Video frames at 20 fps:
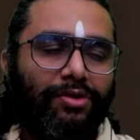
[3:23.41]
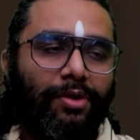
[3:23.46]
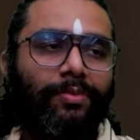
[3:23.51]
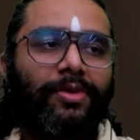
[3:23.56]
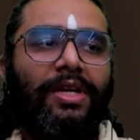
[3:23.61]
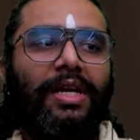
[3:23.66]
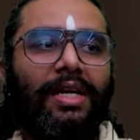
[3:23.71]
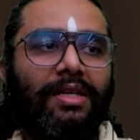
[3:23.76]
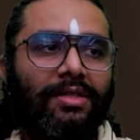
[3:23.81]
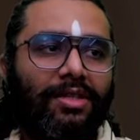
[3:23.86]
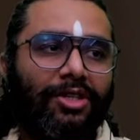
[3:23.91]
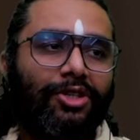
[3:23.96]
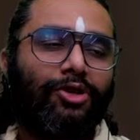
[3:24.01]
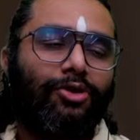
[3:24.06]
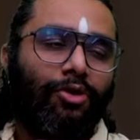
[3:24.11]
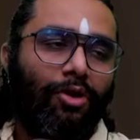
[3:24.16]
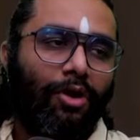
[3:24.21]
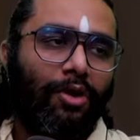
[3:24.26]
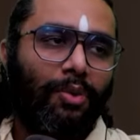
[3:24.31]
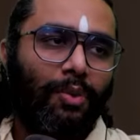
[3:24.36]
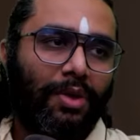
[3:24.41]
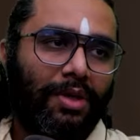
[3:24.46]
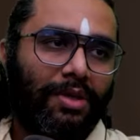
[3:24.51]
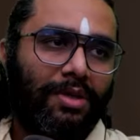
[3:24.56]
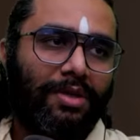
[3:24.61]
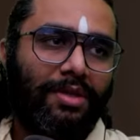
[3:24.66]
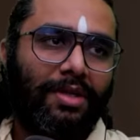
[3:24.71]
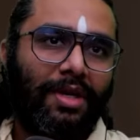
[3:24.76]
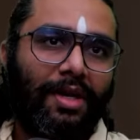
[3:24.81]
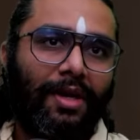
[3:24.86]
from the next session
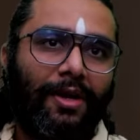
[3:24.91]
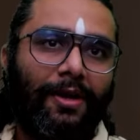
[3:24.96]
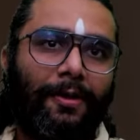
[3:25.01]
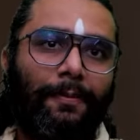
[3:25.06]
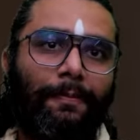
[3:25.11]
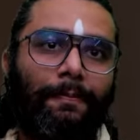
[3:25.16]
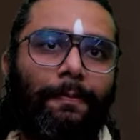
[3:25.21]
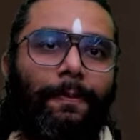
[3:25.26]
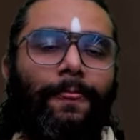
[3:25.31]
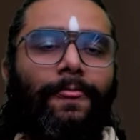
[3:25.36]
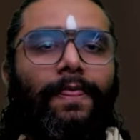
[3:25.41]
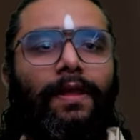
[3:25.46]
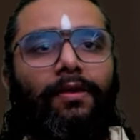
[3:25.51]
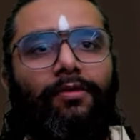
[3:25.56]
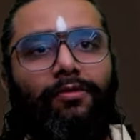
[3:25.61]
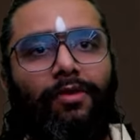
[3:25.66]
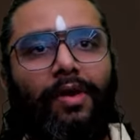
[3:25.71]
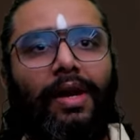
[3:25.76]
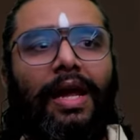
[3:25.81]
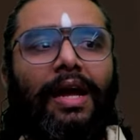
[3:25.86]
onwards, we'll